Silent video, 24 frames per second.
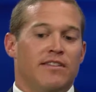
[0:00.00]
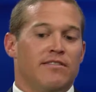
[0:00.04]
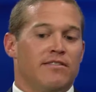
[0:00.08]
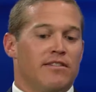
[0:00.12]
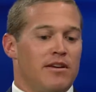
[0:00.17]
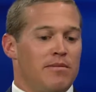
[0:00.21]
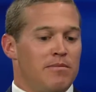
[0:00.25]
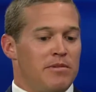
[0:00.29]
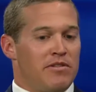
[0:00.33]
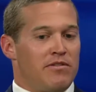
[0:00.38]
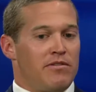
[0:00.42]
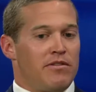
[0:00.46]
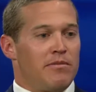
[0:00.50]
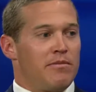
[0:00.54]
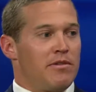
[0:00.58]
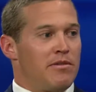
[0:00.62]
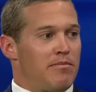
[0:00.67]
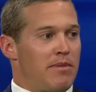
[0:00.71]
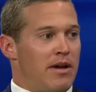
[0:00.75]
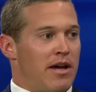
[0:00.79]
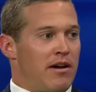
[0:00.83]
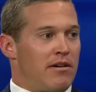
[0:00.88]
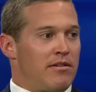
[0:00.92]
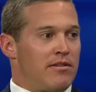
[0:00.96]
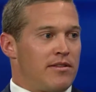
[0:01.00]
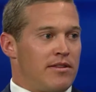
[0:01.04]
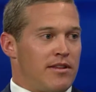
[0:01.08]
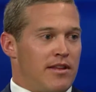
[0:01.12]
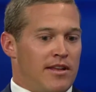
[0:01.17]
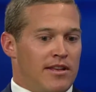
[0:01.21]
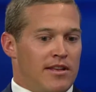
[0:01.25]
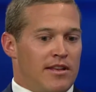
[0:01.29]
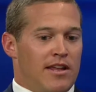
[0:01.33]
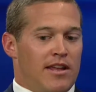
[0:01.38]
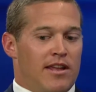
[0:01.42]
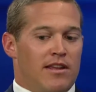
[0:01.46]
it is coming from the mouth,
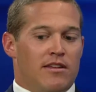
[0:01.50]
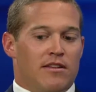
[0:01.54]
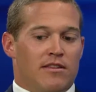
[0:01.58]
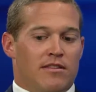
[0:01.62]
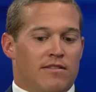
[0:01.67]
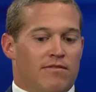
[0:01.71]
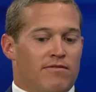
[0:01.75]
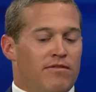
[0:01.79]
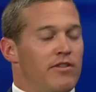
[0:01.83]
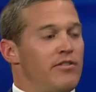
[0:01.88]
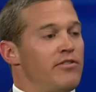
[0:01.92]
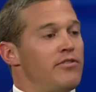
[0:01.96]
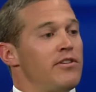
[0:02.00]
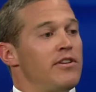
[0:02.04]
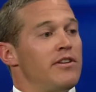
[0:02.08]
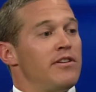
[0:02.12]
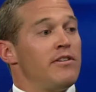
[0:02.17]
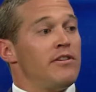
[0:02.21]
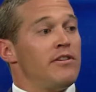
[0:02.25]
and the first